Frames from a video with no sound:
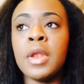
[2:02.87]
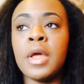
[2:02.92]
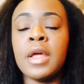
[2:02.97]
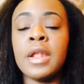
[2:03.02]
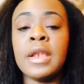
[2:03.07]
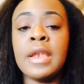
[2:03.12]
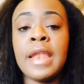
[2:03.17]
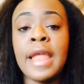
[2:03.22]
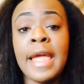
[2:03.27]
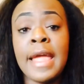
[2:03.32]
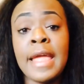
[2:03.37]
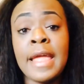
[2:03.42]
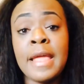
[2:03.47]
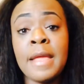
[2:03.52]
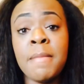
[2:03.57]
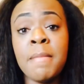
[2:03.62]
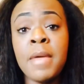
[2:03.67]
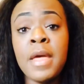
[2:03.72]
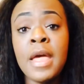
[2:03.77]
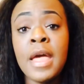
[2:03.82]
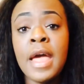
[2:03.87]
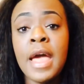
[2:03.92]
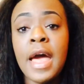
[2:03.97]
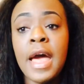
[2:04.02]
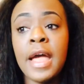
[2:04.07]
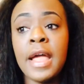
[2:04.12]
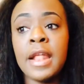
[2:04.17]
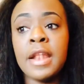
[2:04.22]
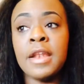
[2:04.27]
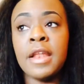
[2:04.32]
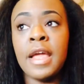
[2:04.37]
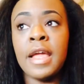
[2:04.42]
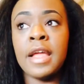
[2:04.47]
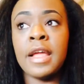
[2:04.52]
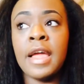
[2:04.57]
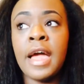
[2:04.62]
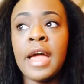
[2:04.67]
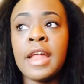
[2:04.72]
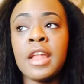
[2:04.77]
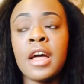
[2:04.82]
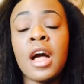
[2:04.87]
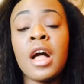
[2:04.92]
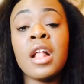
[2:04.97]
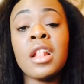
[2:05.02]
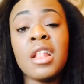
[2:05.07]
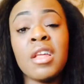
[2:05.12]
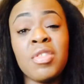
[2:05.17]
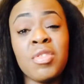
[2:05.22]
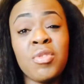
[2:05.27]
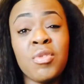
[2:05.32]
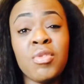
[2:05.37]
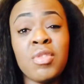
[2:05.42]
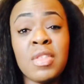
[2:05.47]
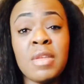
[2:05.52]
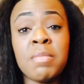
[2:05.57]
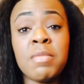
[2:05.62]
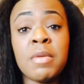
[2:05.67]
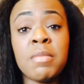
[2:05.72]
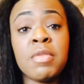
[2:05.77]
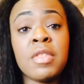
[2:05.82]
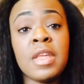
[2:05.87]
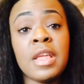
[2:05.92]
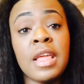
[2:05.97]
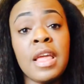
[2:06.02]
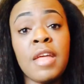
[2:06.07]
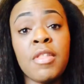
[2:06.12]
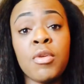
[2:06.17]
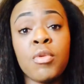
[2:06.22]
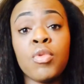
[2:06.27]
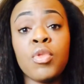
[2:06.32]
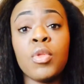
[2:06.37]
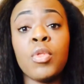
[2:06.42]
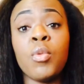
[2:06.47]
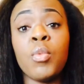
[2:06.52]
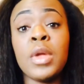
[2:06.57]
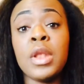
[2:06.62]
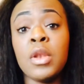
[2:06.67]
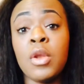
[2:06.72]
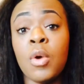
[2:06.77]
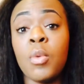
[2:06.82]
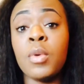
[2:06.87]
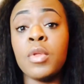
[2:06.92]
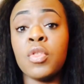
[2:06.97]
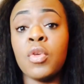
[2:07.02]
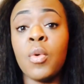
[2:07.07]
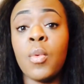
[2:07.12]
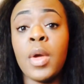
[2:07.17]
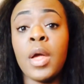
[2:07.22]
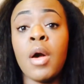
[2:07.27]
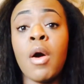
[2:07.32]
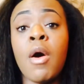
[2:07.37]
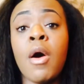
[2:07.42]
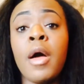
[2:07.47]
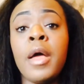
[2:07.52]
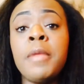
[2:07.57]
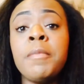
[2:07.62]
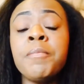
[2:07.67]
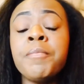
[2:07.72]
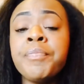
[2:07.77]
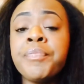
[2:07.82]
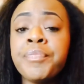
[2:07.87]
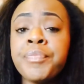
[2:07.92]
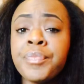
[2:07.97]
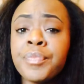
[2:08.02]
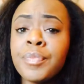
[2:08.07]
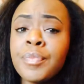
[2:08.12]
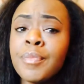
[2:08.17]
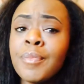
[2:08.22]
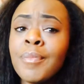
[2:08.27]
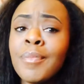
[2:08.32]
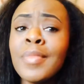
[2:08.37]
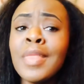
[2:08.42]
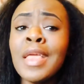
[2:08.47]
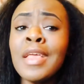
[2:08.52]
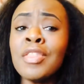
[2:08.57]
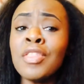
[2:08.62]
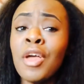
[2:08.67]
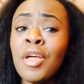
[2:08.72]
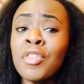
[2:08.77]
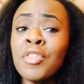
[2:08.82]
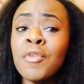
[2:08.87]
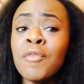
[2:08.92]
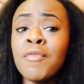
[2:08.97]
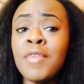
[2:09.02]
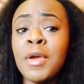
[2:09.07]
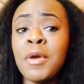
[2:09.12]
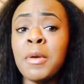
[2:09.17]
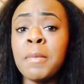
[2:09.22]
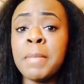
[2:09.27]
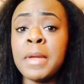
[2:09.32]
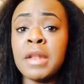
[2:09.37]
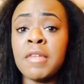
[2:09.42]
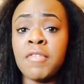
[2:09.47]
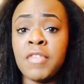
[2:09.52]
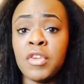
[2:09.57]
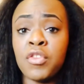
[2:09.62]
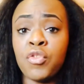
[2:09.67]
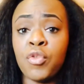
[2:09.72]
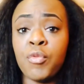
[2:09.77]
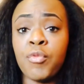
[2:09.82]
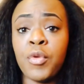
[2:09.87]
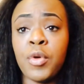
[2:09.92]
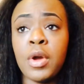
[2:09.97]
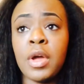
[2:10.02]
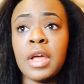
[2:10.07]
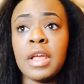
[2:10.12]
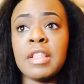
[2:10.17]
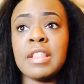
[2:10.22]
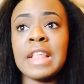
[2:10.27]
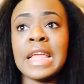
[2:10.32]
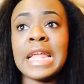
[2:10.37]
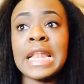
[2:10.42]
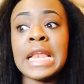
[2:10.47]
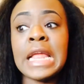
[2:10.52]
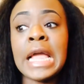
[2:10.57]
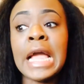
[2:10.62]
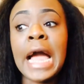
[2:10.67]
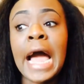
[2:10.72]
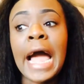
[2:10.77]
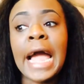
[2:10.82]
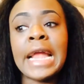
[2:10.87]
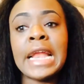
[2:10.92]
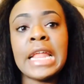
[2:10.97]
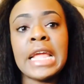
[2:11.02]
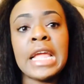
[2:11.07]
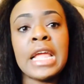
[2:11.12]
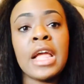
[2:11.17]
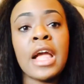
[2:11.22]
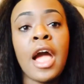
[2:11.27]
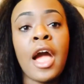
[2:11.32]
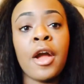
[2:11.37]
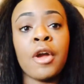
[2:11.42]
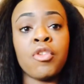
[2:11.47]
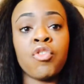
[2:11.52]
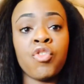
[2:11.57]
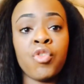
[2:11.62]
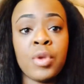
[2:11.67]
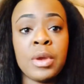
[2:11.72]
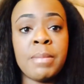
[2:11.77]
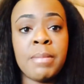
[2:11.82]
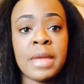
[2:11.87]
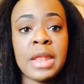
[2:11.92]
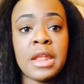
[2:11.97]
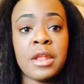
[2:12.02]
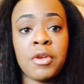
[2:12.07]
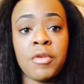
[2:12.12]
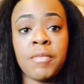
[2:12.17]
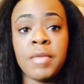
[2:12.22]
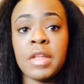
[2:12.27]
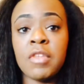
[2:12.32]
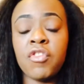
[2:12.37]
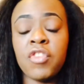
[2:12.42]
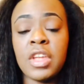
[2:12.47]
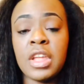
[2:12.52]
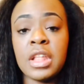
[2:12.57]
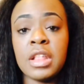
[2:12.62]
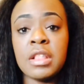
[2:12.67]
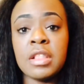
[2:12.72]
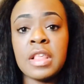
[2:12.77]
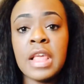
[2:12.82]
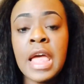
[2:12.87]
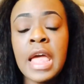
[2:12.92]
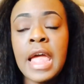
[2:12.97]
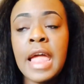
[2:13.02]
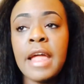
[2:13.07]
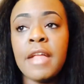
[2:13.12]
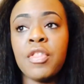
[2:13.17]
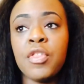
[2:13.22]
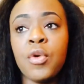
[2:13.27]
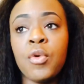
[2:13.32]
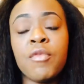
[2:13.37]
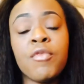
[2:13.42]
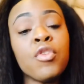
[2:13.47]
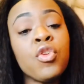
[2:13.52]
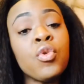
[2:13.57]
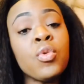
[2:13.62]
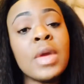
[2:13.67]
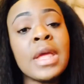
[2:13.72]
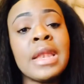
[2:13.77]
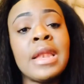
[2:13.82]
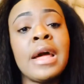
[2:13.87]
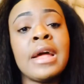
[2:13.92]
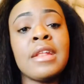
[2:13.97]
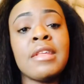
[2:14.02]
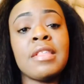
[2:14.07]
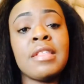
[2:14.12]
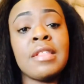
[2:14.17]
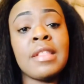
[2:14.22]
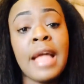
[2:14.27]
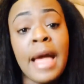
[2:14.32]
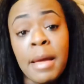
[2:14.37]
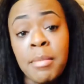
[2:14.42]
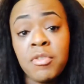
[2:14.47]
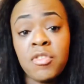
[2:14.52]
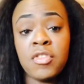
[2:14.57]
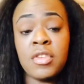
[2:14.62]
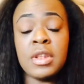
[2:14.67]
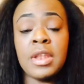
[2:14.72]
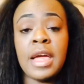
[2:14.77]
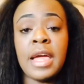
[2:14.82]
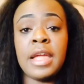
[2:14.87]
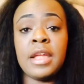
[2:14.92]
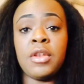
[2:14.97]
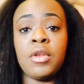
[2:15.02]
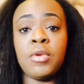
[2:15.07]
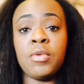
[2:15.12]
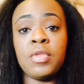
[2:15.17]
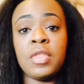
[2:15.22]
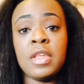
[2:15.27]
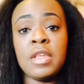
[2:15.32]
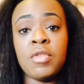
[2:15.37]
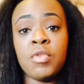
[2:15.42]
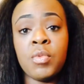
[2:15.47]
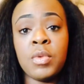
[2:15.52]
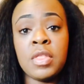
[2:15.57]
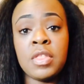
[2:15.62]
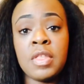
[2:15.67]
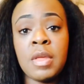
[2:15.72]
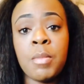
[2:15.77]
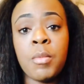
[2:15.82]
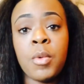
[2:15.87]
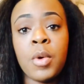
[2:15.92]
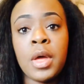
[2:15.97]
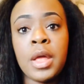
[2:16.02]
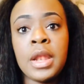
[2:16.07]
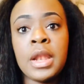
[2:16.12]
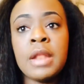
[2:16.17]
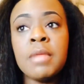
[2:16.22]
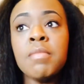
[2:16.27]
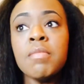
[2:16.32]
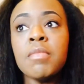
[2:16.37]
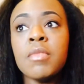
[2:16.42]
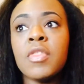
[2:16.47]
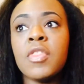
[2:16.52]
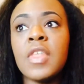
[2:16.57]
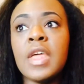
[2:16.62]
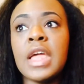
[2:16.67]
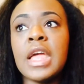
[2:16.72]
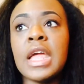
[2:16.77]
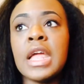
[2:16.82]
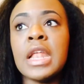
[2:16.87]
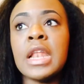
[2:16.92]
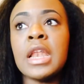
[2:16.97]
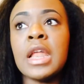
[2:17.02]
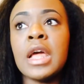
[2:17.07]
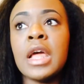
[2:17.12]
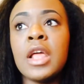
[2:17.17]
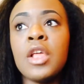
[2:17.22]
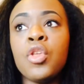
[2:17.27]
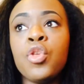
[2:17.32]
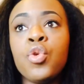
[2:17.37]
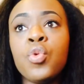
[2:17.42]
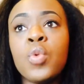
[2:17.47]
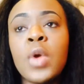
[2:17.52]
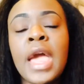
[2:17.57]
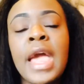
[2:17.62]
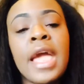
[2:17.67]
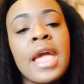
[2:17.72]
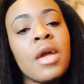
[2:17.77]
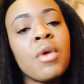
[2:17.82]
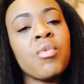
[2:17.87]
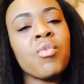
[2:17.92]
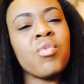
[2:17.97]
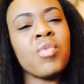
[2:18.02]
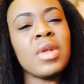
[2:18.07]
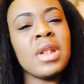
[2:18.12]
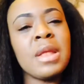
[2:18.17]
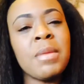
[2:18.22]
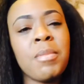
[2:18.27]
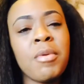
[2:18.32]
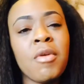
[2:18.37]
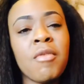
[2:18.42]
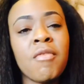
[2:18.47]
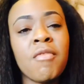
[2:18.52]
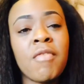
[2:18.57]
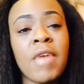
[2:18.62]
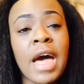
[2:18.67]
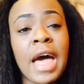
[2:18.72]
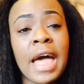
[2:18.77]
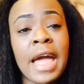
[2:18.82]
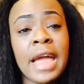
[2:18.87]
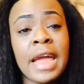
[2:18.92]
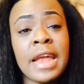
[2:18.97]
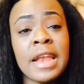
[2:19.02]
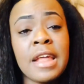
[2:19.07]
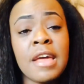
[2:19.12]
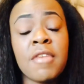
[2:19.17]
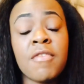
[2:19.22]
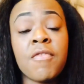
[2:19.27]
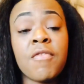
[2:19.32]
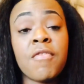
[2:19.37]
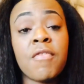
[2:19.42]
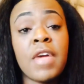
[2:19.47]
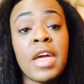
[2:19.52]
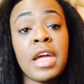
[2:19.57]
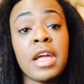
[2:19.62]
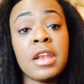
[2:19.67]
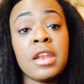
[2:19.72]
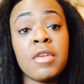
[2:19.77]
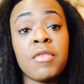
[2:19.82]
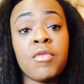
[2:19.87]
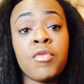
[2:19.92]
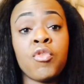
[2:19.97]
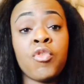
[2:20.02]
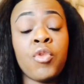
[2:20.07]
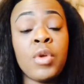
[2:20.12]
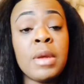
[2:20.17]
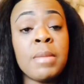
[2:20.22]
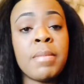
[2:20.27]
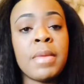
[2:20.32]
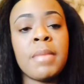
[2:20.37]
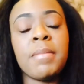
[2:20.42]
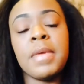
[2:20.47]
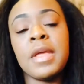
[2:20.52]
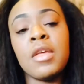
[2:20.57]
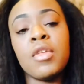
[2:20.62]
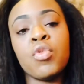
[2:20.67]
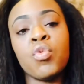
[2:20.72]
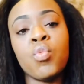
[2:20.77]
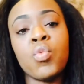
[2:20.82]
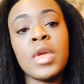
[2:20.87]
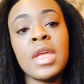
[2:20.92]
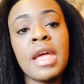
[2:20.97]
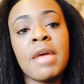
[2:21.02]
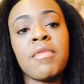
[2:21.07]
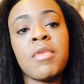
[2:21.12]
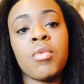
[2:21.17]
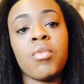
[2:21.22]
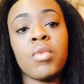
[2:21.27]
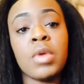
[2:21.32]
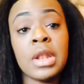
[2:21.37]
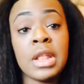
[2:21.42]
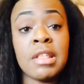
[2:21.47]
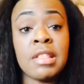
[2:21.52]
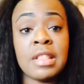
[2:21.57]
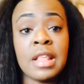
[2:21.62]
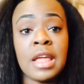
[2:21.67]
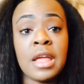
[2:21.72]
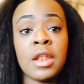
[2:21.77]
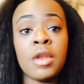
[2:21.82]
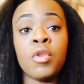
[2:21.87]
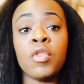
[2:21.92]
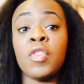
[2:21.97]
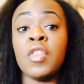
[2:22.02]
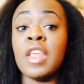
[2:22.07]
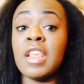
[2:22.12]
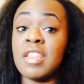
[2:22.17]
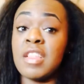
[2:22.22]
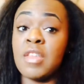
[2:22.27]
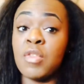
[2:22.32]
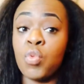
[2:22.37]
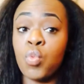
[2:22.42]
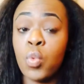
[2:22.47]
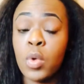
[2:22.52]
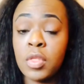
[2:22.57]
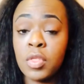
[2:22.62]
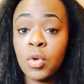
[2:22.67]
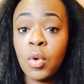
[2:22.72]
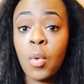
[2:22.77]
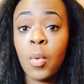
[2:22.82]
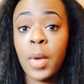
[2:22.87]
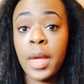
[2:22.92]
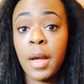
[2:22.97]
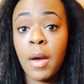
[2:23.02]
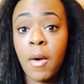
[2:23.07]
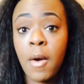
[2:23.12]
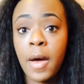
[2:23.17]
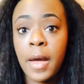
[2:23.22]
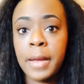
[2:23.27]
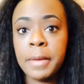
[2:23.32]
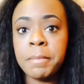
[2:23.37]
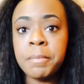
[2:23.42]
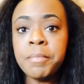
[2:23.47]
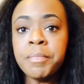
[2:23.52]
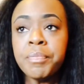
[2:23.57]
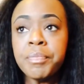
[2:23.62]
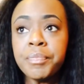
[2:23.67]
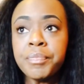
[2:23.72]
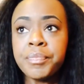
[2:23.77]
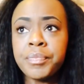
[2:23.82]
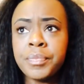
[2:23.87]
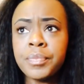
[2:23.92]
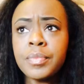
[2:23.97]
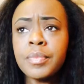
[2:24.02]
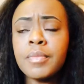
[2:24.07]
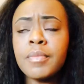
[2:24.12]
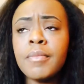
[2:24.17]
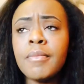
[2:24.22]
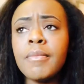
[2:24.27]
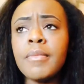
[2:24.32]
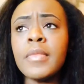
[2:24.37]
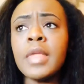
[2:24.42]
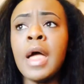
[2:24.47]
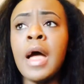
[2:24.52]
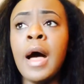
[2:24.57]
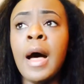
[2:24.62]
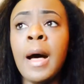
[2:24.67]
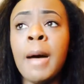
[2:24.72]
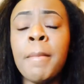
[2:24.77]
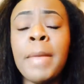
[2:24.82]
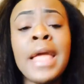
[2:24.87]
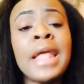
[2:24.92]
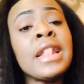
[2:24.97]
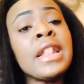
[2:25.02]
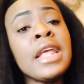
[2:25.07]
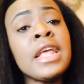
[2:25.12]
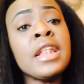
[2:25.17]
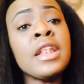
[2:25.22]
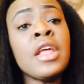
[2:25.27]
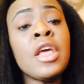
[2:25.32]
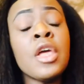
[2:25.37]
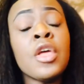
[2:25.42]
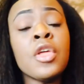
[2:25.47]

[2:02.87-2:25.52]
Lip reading: a name and kind of cluster symptoms together so that we know what's going on. It's also very beneficial for us in guiding our treatment interventions. And so if you cannot establish a diagnosis with someone, then you can't really provide effective treatment because we haven't really said this is what's going on. And then,